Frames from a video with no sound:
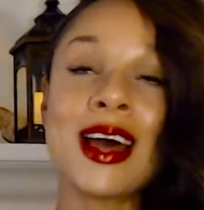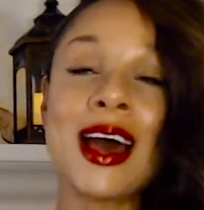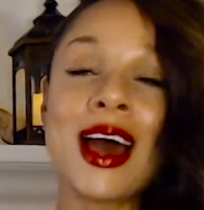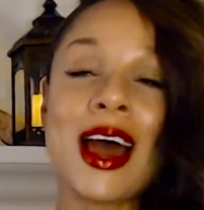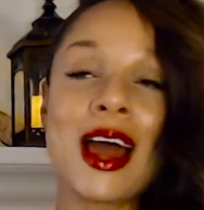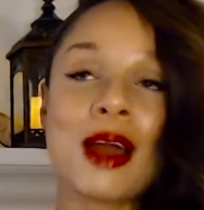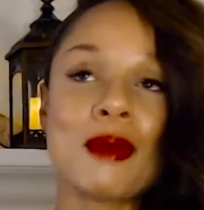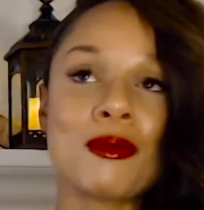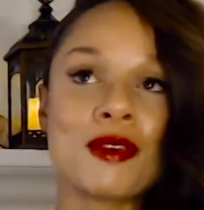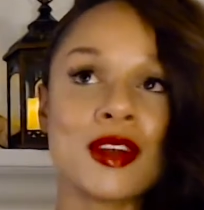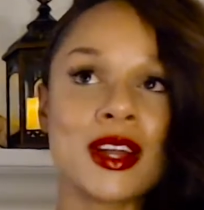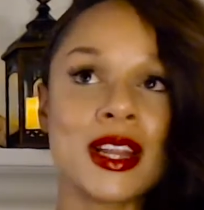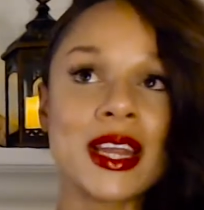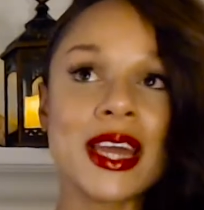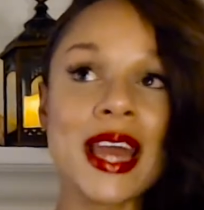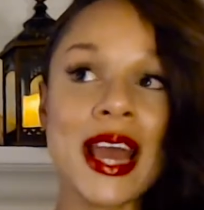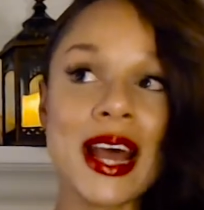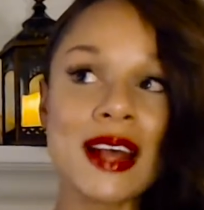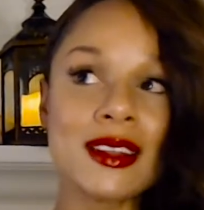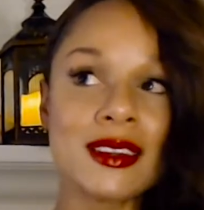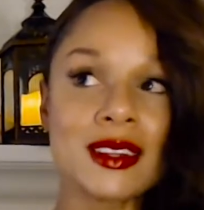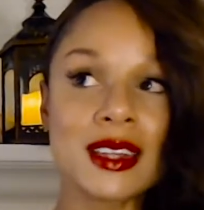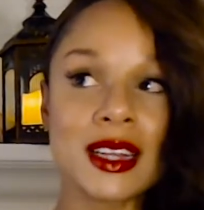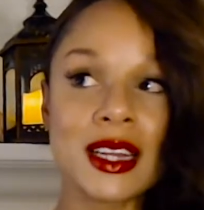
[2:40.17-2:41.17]
I'm really
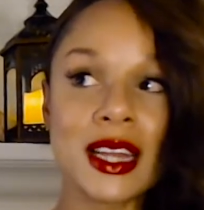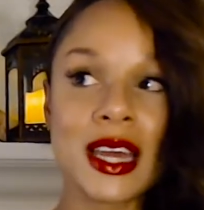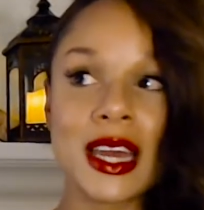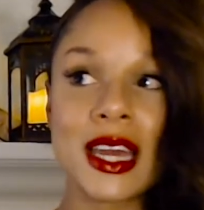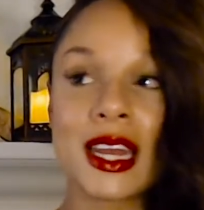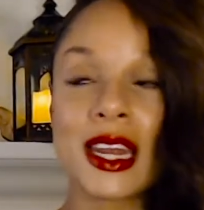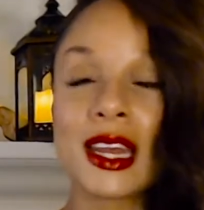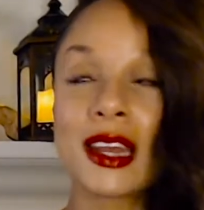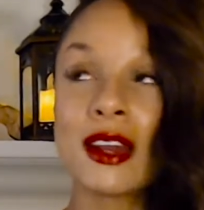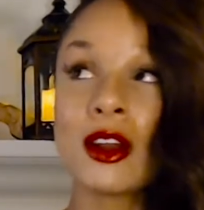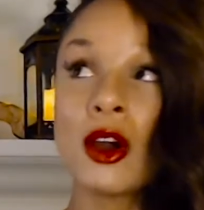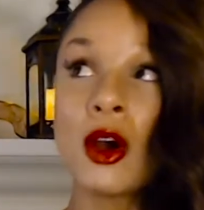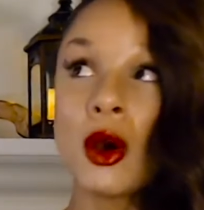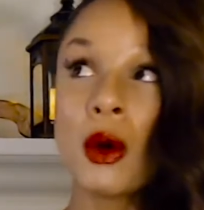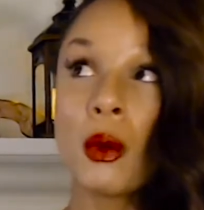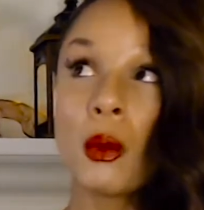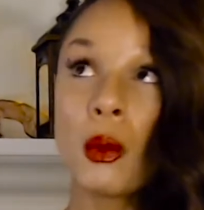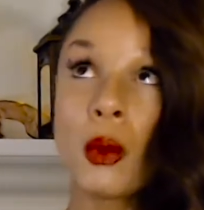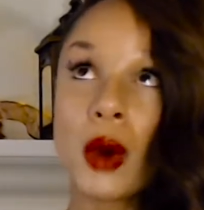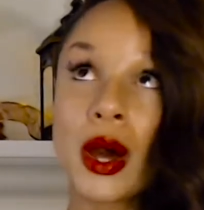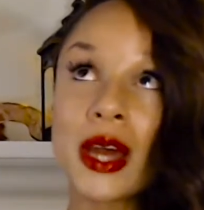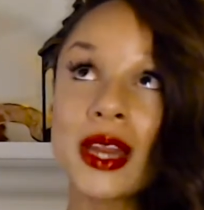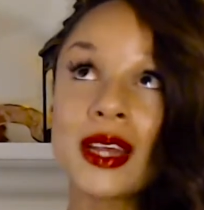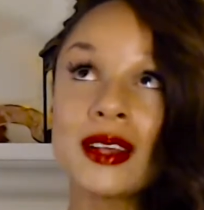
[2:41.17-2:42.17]
escalated.
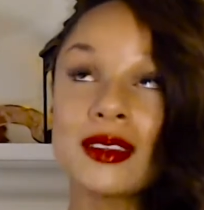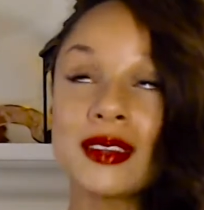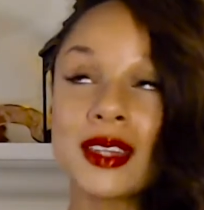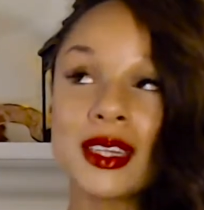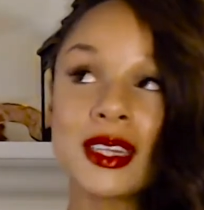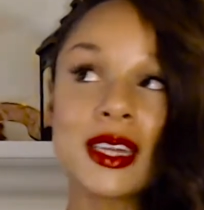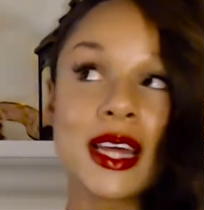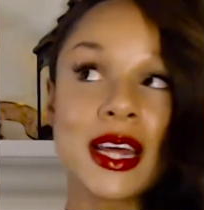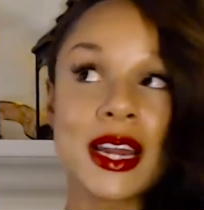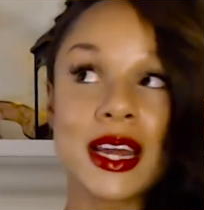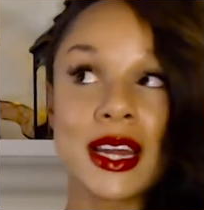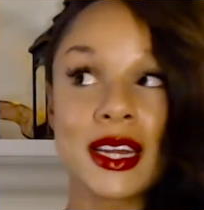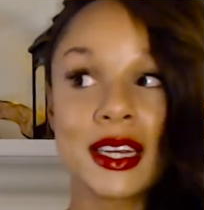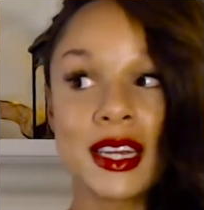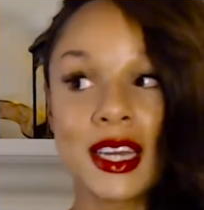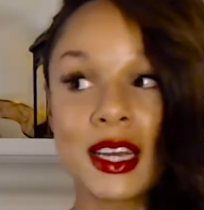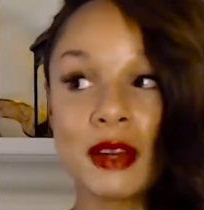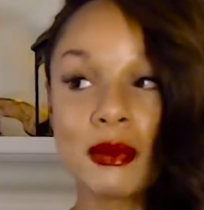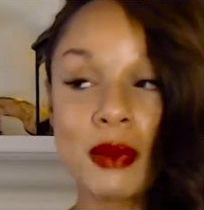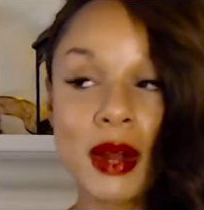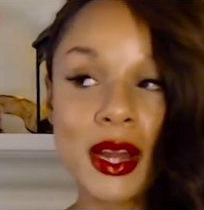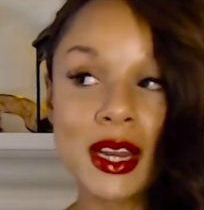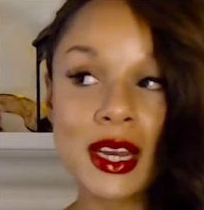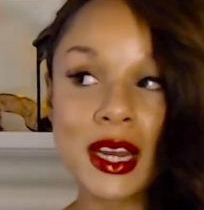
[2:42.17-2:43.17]
What is it that I
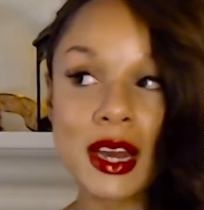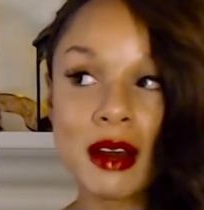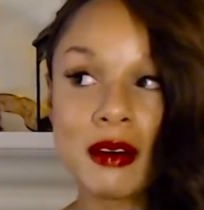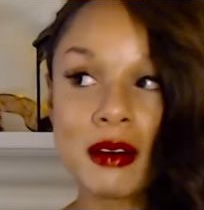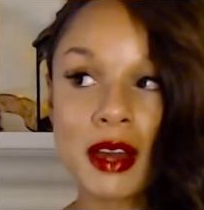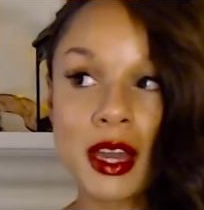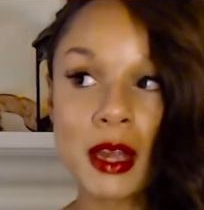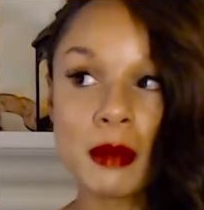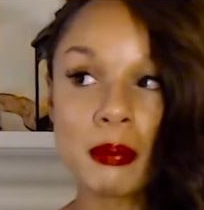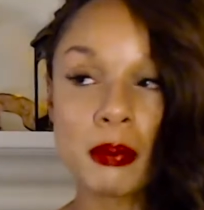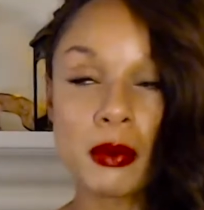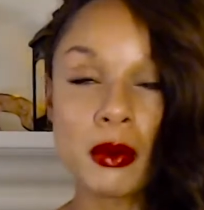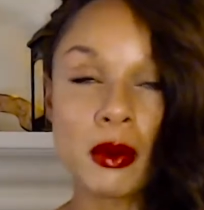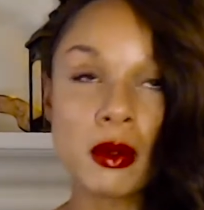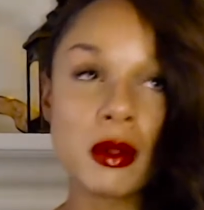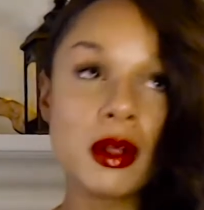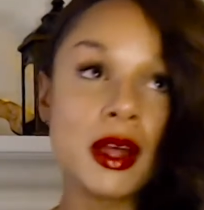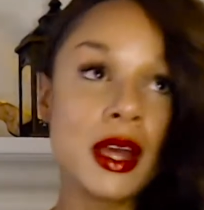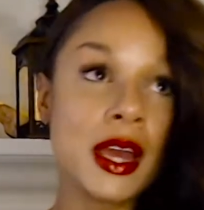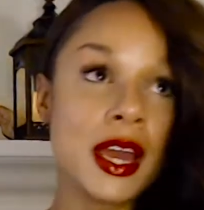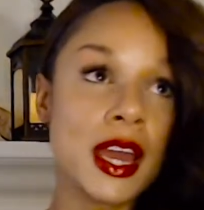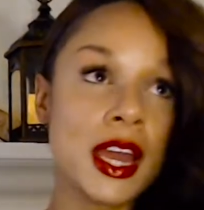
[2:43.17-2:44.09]
need right now, April?